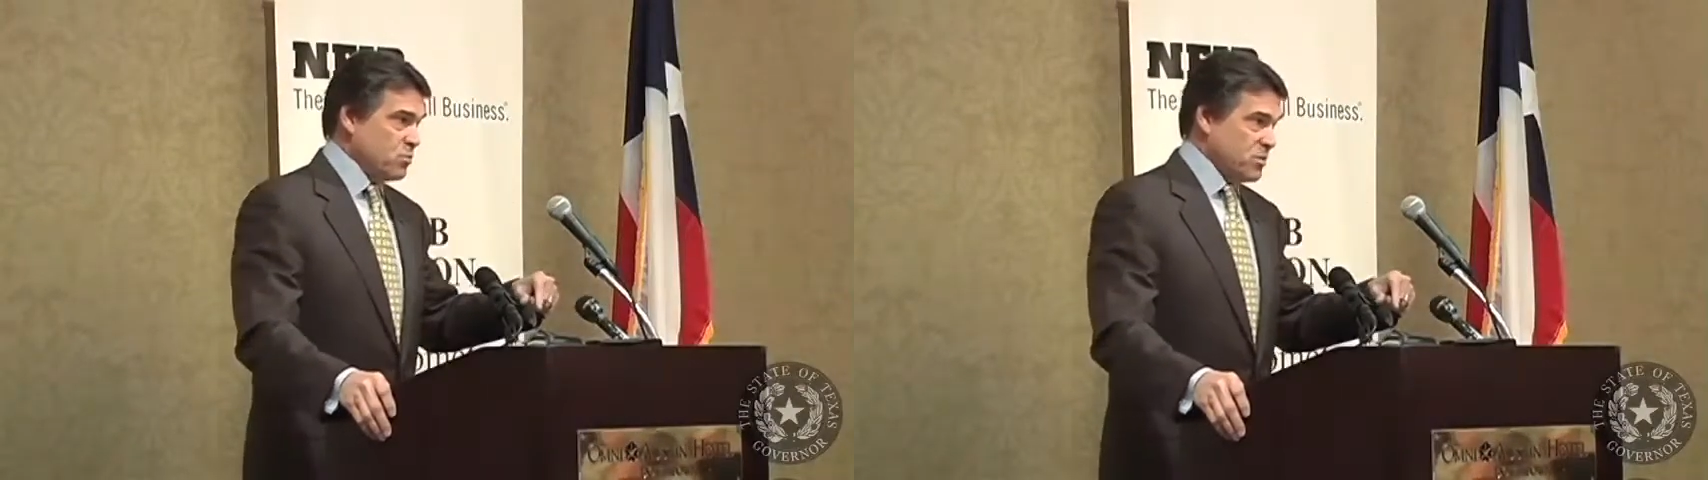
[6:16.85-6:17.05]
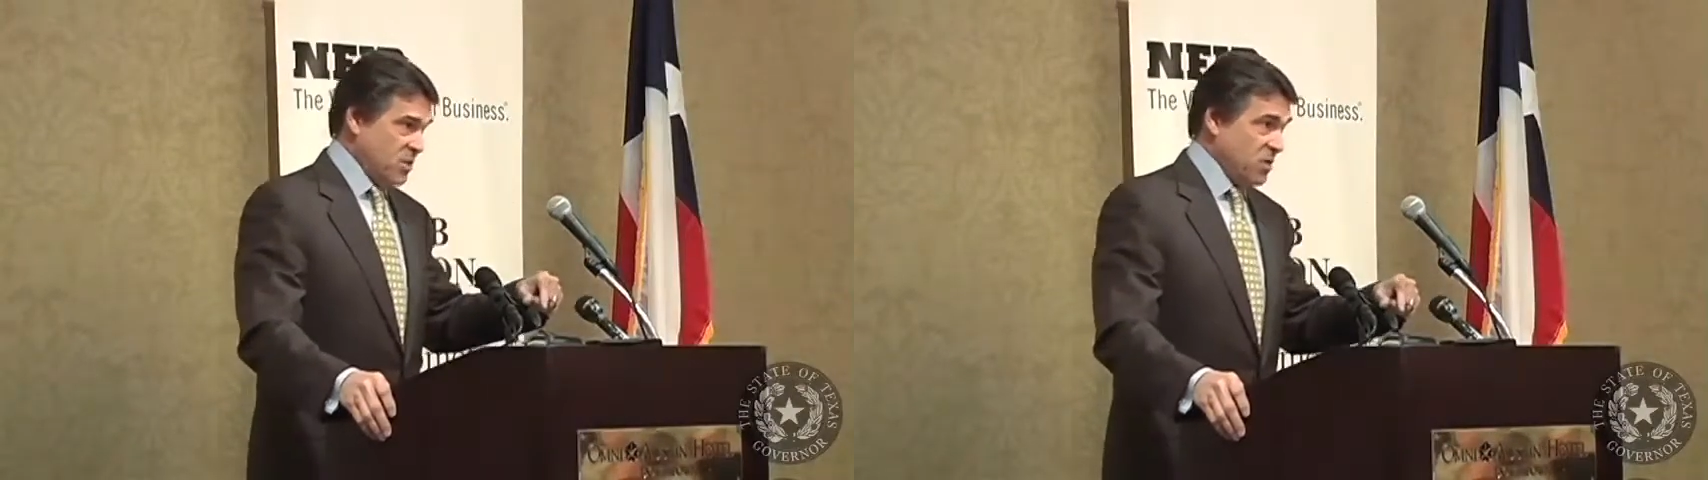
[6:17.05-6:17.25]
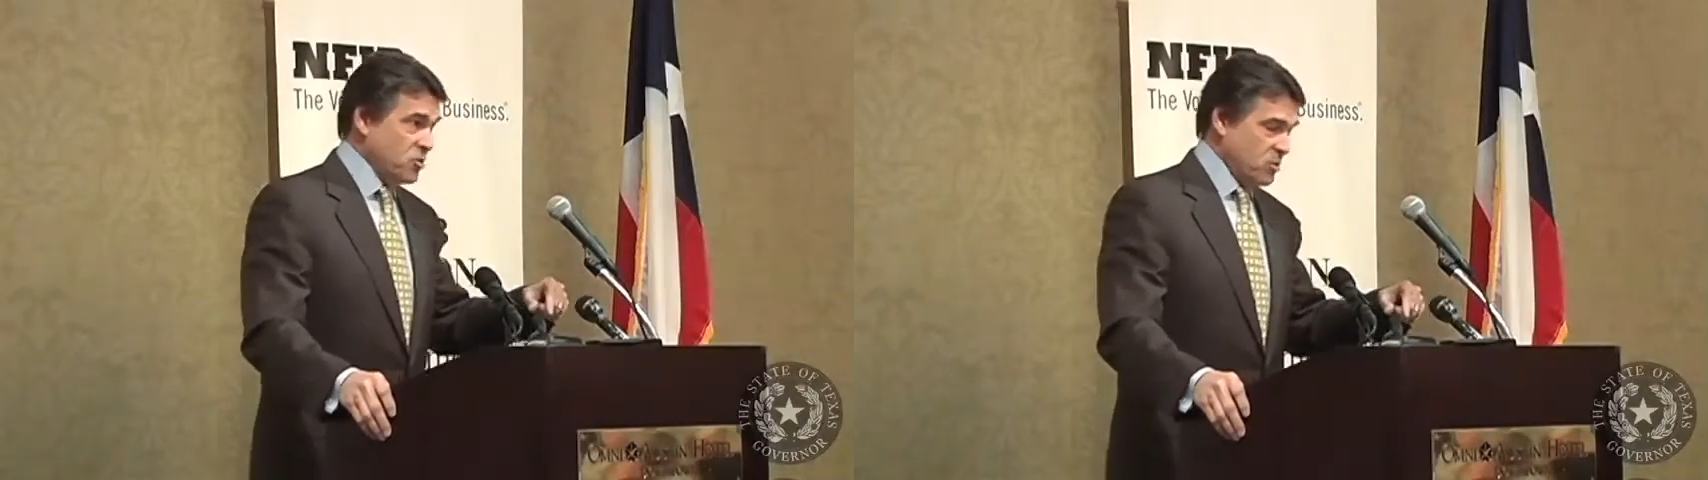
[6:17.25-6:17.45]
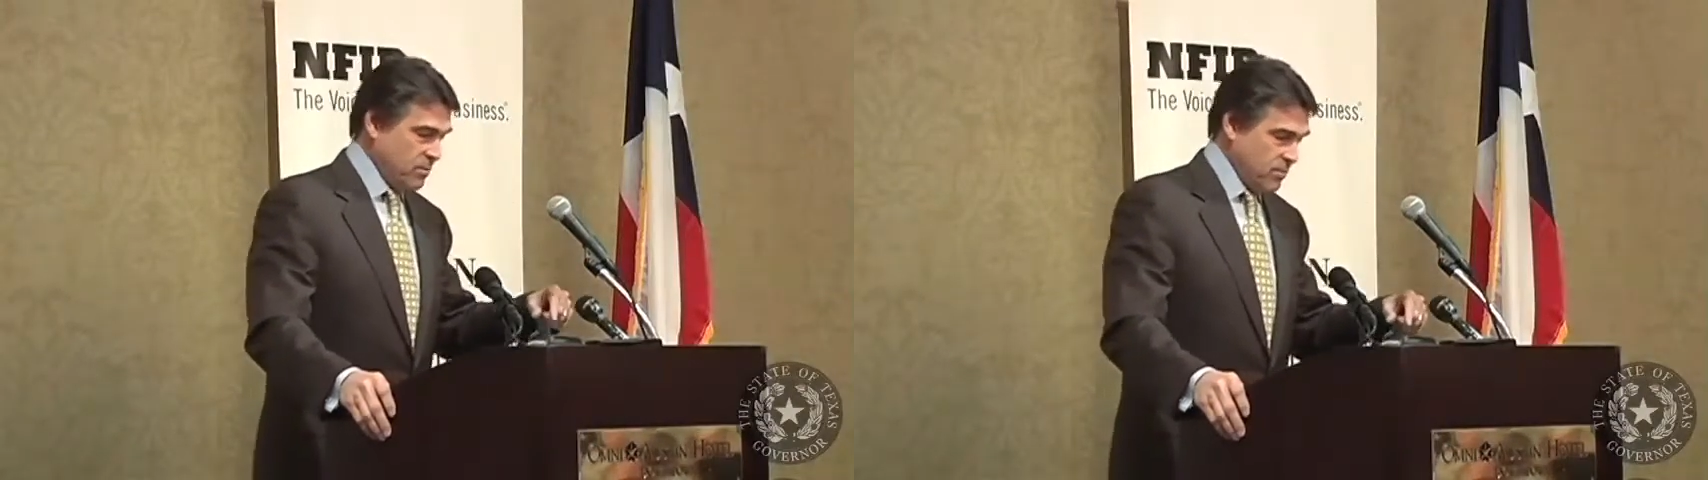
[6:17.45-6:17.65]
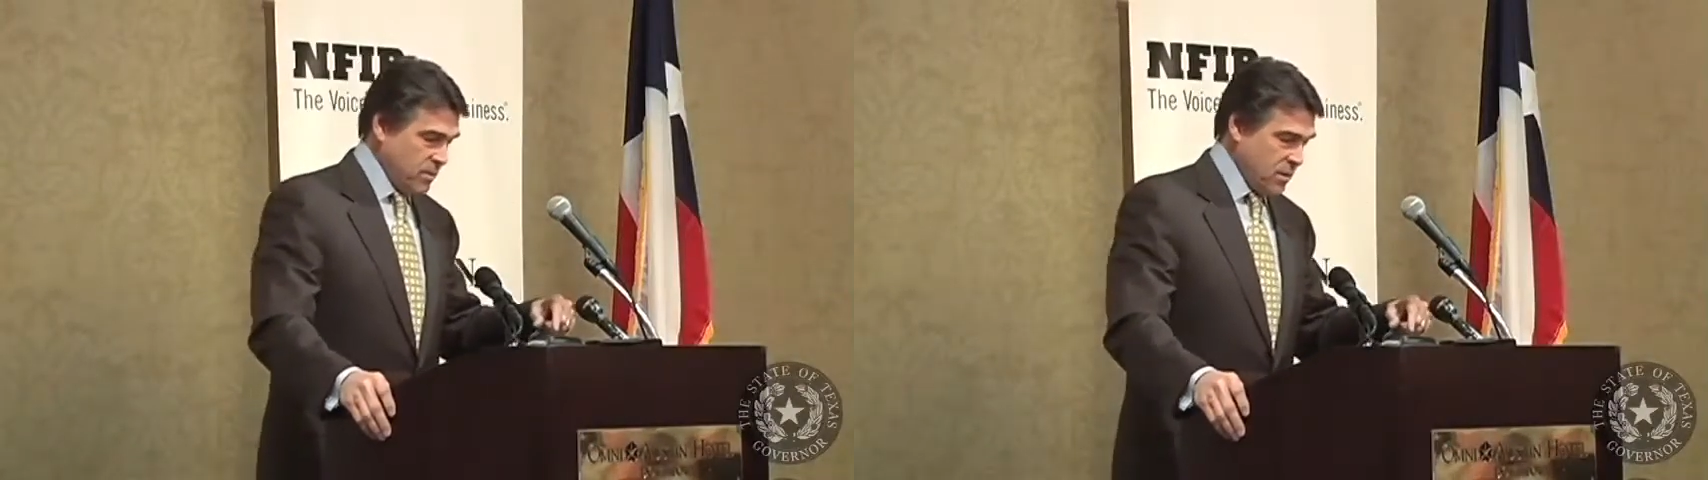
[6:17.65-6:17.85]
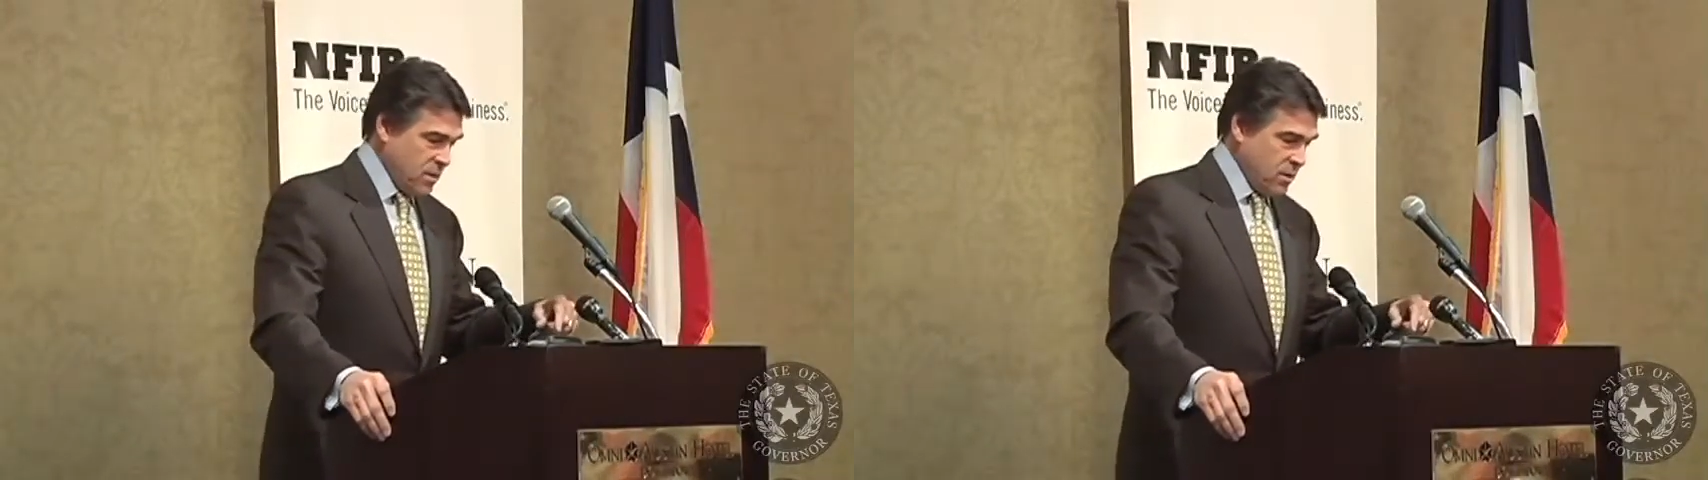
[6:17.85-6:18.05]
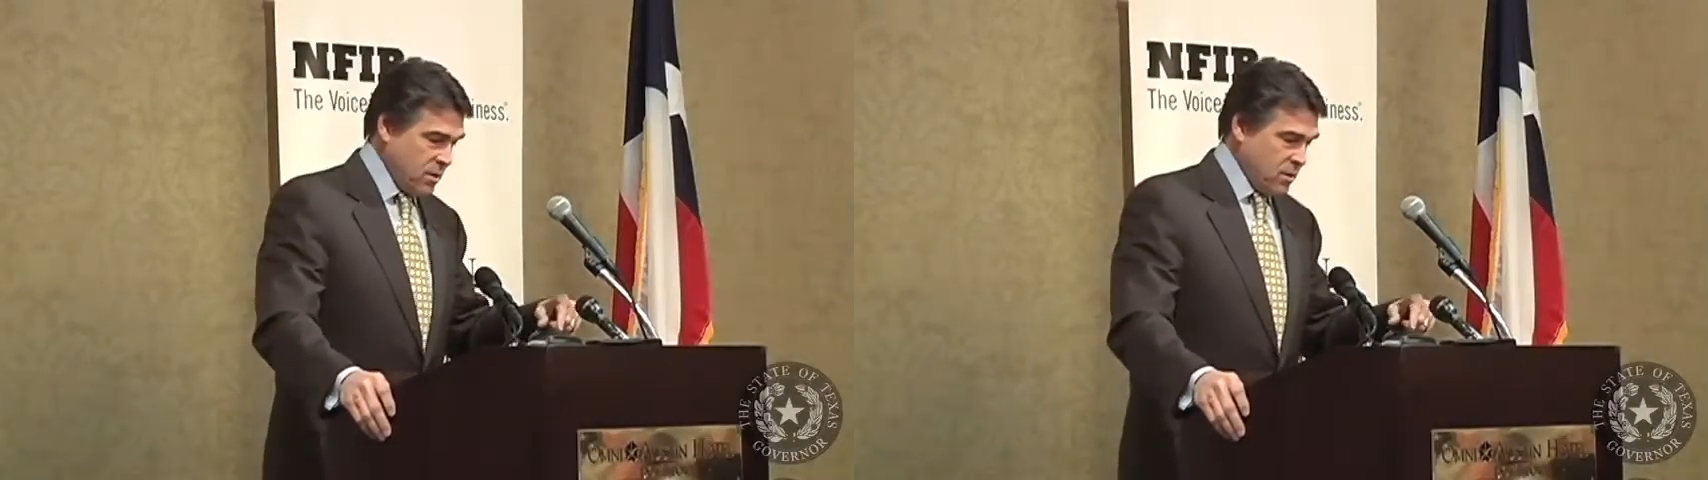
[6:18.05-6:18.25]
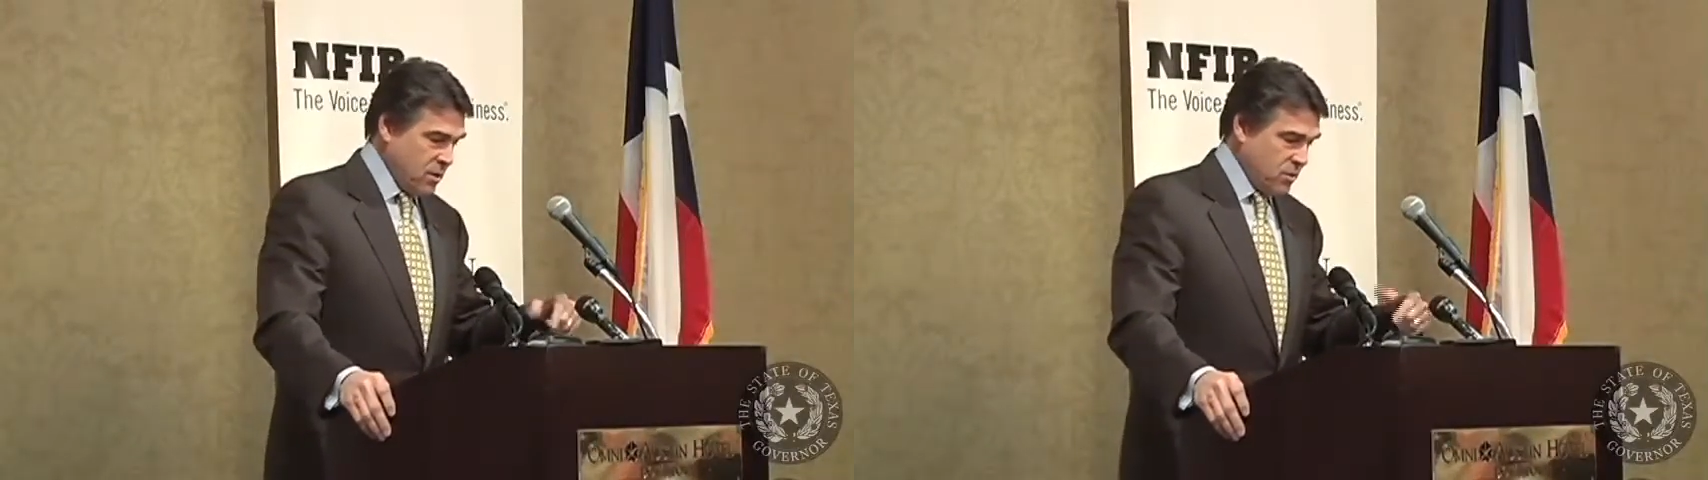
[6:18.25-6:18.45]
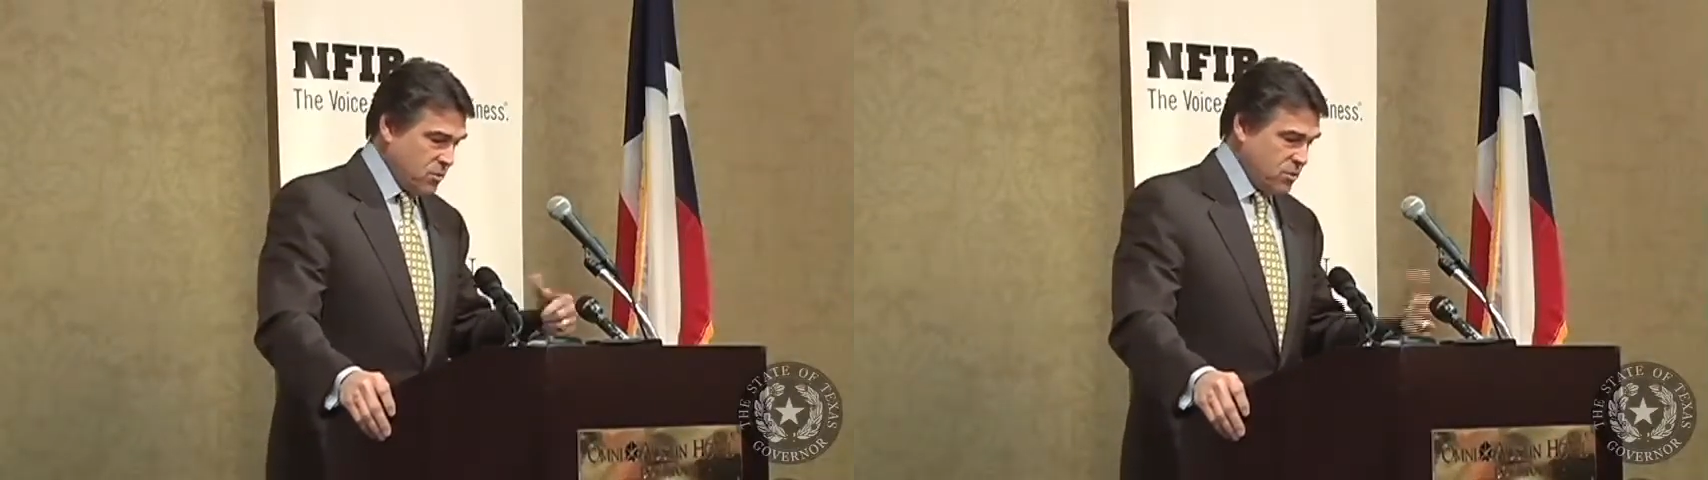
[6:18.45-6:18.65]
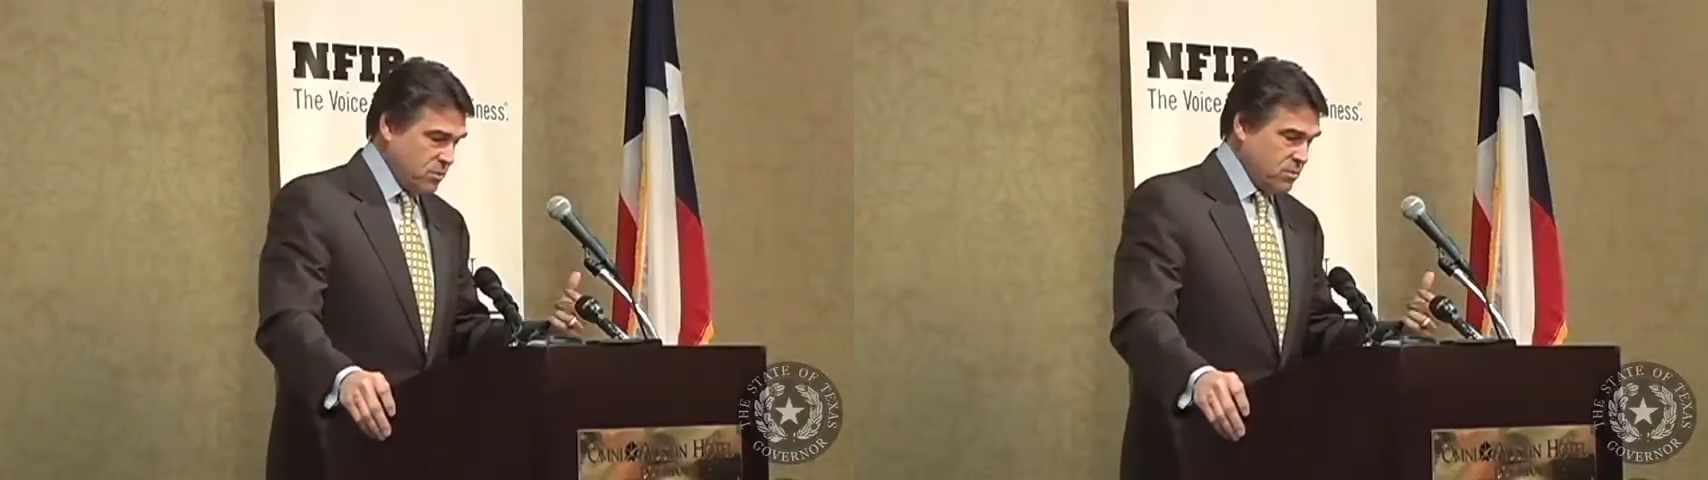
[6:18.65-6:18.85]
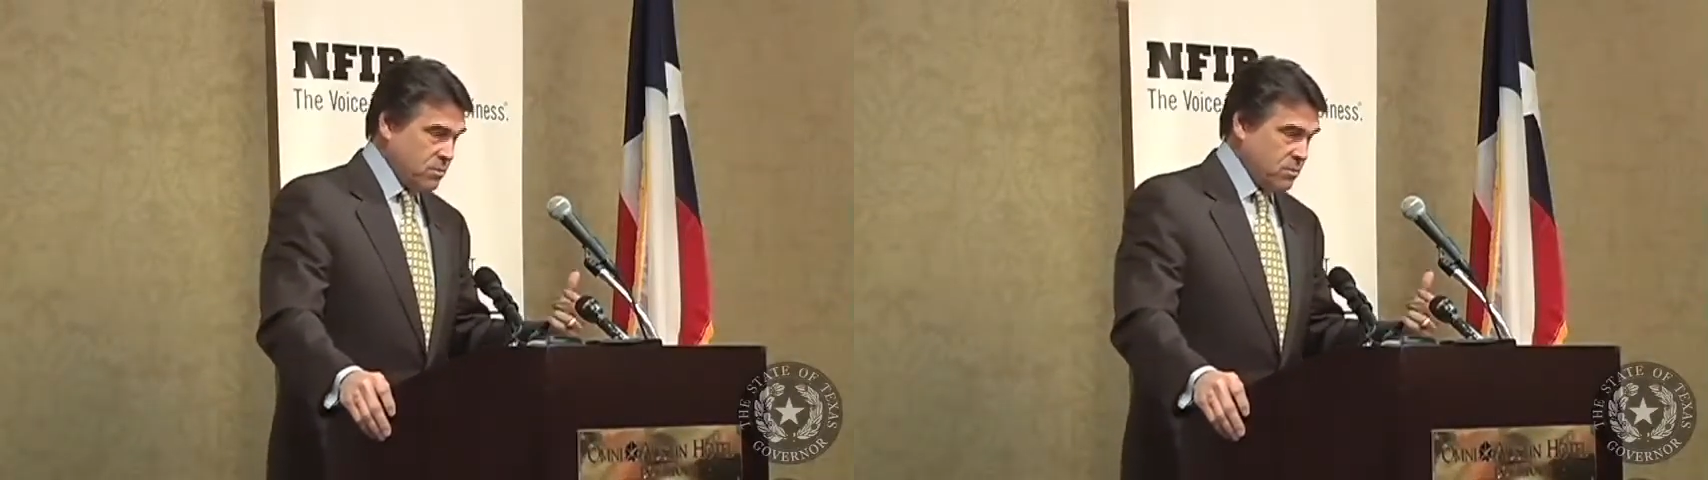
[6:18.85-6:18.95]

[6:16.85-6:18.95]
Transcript: recession. There's